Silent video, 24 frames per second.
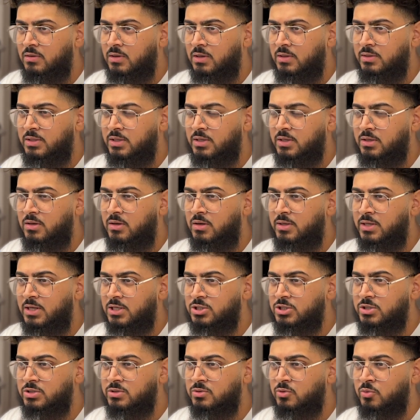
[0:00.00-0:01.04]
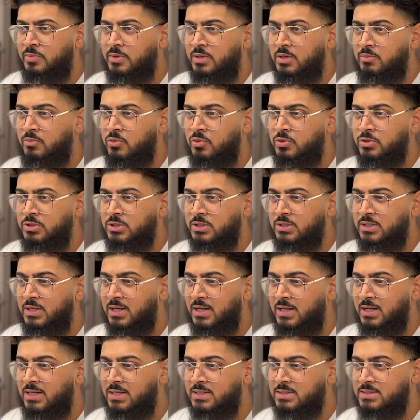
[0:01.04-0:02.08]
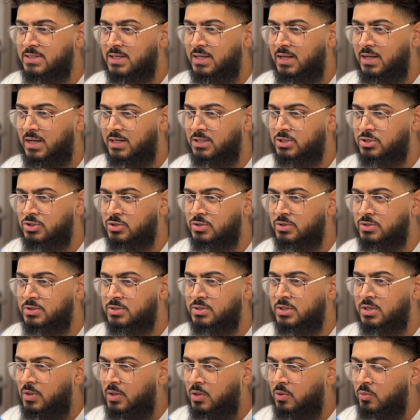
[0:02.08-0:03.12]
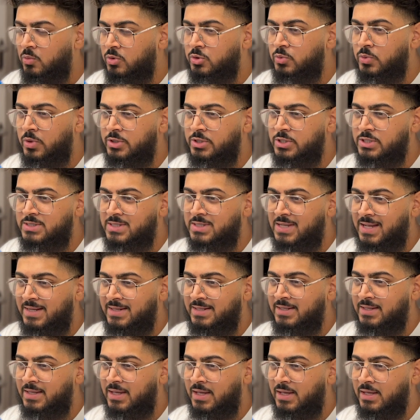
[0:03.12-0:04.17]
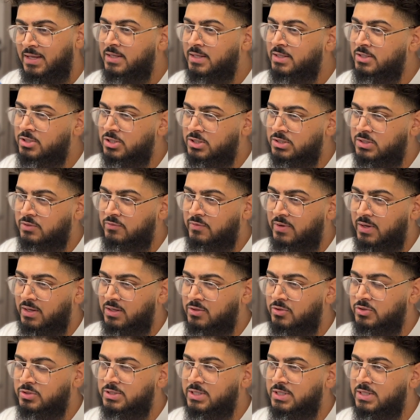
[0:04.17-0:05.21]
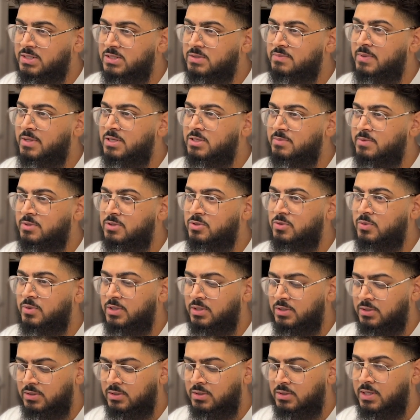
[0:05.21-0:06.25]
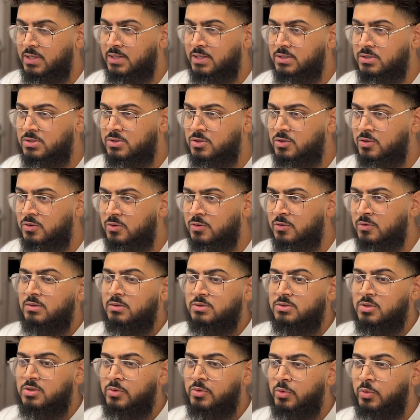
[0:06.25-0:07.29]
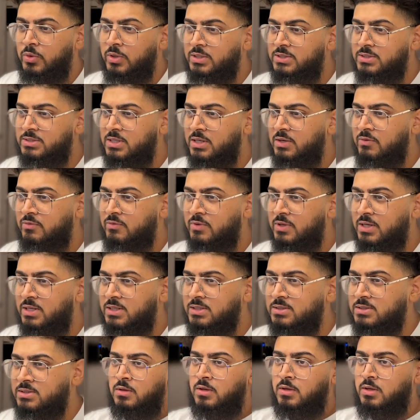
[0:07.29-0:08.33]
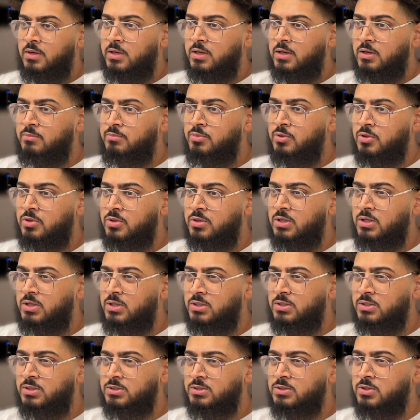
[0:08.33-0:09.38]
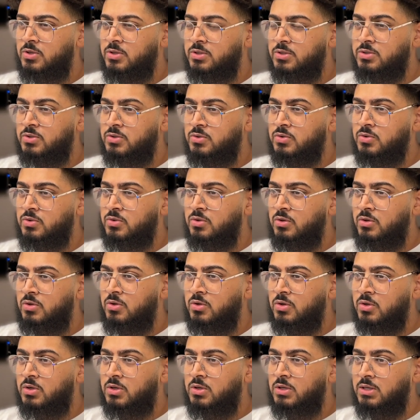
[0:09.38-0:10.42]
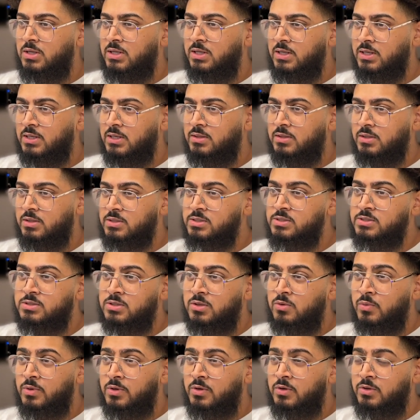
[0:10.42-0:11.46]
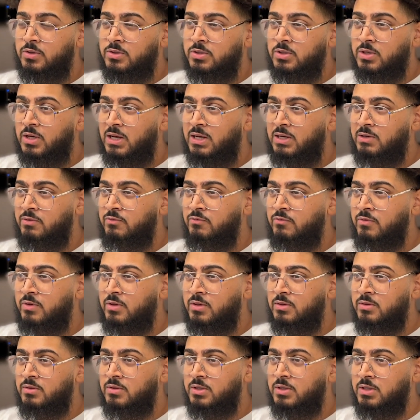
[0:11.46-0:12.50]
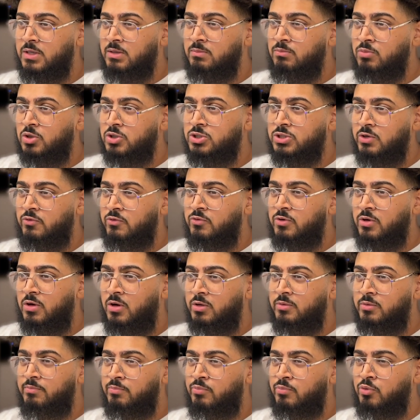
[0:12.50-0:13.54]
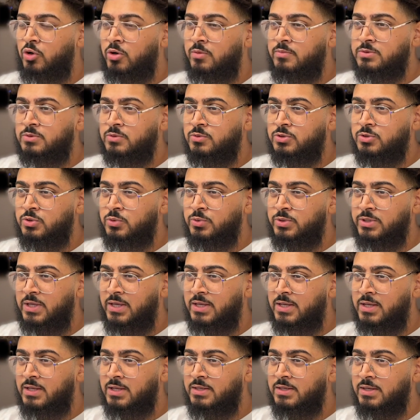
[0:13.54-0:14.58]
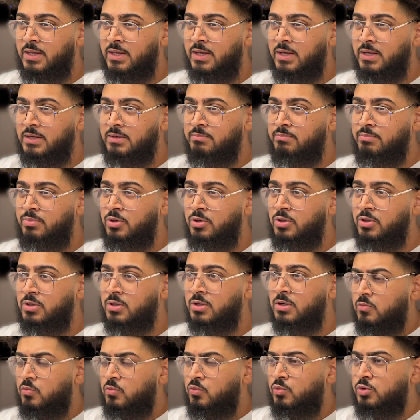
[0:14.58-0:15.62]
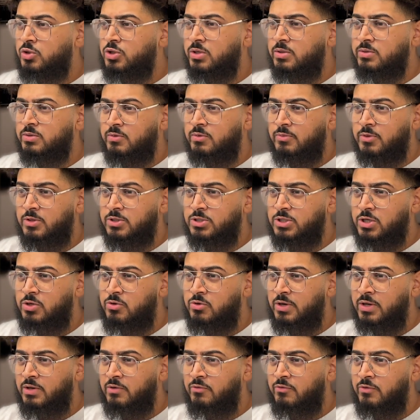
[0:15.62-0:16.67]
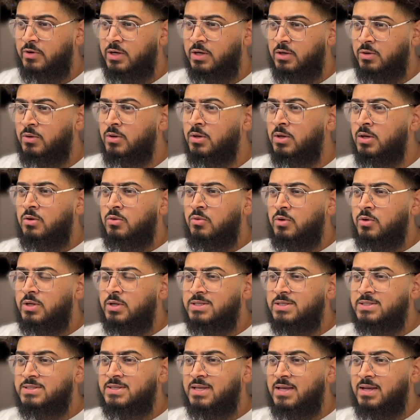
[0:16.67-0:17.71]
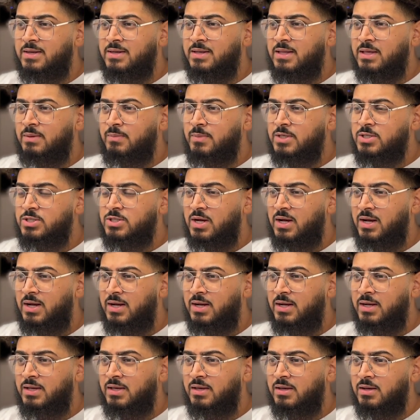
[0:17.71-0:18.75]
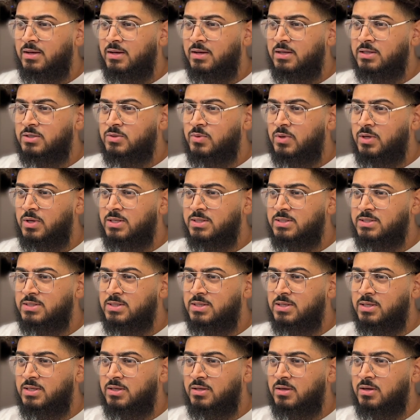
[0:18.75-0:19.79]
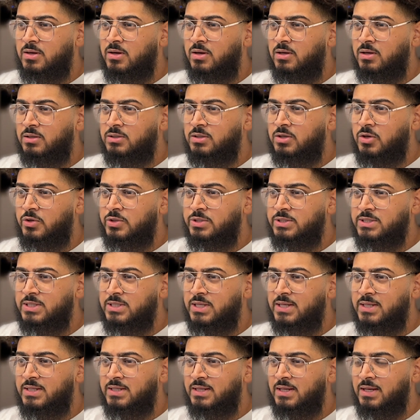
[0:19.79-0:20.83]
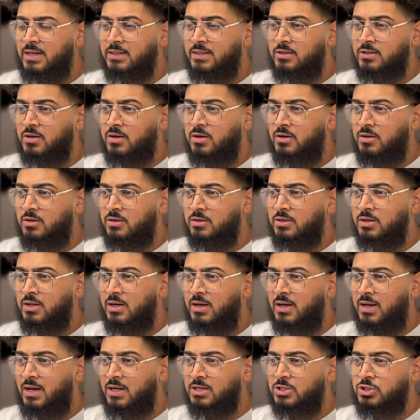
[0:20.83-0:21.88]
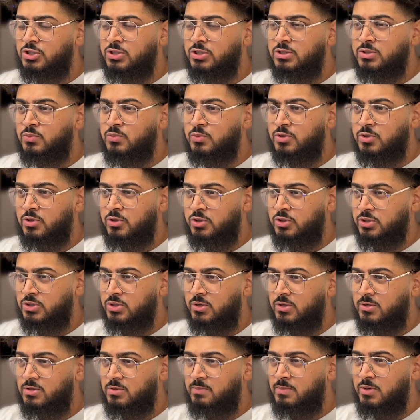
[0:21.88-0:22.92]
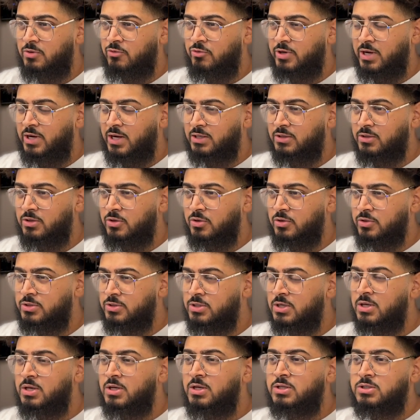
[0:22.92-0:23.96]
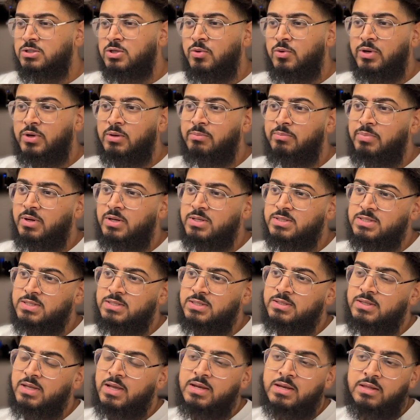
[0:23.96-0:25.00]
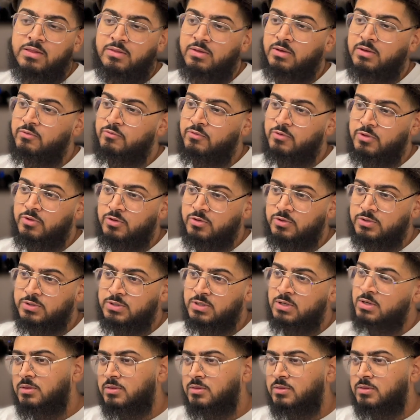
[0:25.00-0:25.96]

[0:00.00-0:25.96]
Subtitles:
And the card actions will be imported as actions, which we're just adding a justified content space between into. So let's save that. And our book card is going to look like this. So we're going to have the bookshelf card props, which will take in a book, which comes from the generated file. We're going to set an image height, as well as the card content and card actions, which are just going to be React nodes, so we can pass in anything for those.